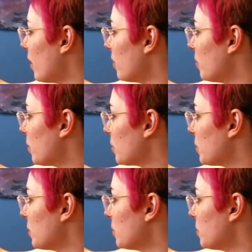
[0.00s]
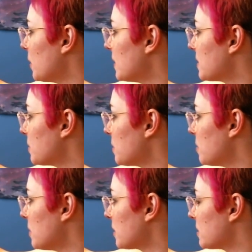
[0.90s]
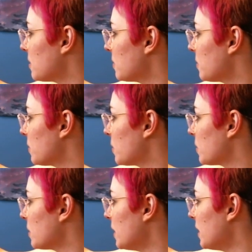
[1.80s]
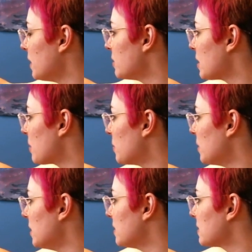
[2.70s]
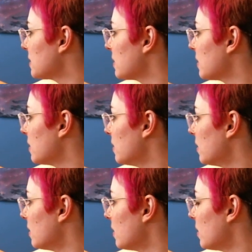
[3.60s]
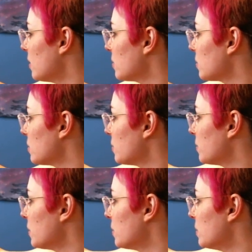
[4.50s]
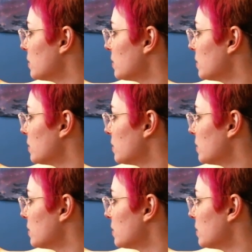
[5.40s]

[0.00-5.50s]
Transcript: barbecue place with a mix of Korean and Japanese and all sorts of foods.